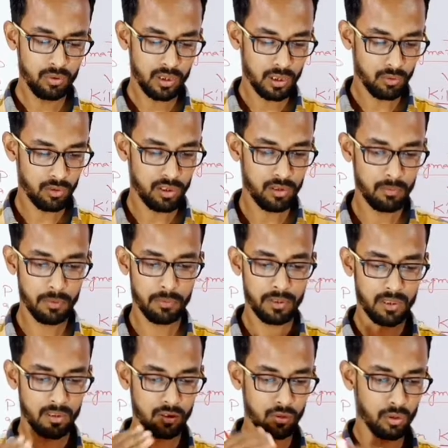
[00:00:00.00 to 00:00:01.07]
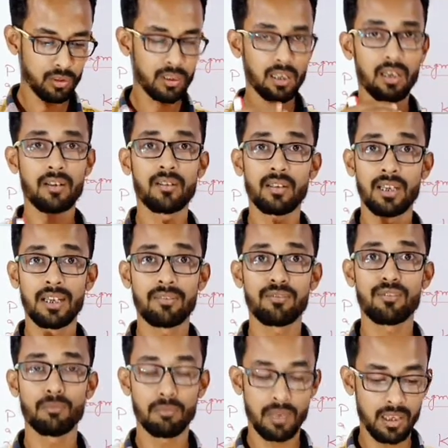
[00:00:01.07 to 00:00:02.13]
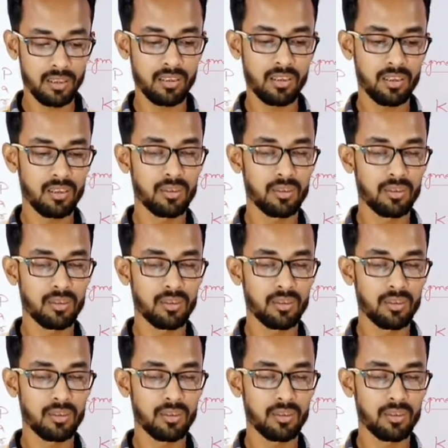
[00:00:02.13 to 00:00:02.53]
The question paper is not left much,